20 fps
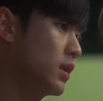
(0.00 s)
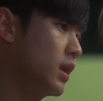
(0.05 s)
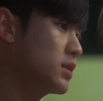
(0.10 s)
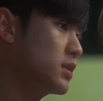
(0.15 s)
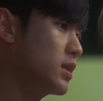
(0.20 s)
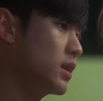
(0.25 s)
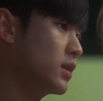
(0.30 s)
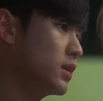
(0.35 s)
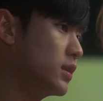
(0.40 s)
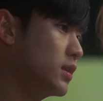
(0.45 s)
her
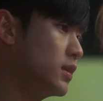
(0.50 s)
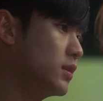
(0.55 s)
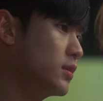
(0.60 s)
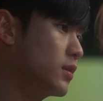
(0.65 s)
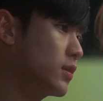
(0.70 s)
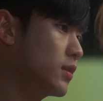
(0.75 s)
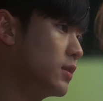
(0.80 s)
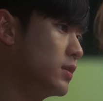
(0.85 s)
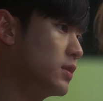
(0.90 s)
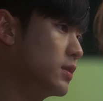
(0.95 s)
she was being
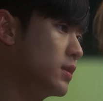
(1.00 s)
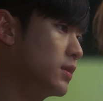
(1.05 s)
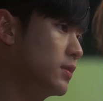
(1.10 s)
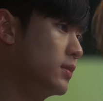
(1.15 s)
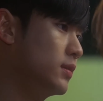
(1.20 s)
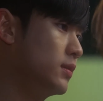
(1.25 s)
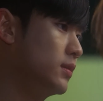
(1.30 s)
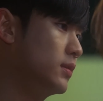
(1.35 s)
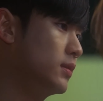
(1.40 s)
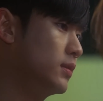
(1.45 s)
selfish.
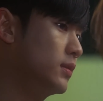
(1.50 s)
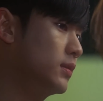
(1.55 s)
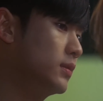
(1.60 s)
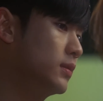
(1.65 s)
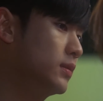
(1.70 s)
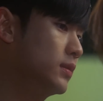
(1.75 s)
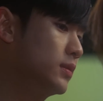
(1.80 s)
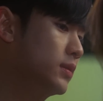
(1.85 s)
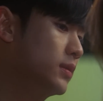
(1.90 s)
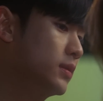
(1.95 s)

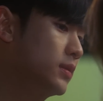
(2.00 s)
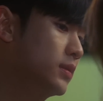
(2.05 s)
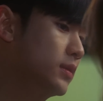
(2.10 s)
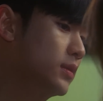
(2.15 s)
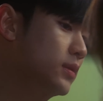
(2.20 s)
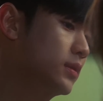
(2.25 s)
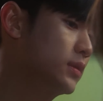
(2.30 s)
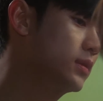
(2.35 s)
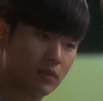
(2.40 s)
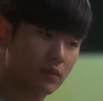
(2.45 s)
But she
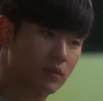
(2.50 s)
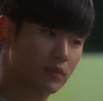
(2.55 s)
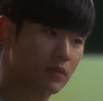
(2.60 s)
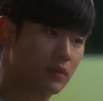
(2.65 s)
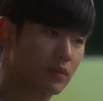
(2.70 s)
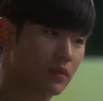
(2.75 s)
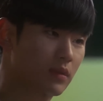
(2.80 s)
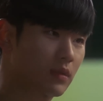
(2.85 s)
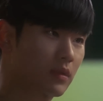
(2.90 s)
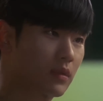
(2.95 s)
quickly
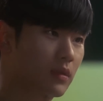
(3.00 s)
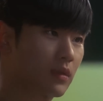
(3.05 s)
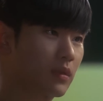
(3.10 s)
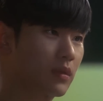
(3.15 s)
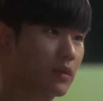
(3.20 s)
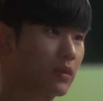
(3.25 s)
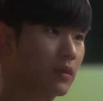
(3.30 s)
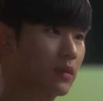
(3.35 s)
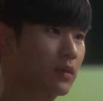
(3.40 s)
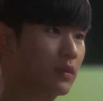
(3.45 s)
pushed him away
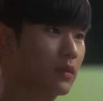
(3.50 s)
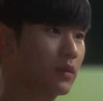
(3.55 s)
and kept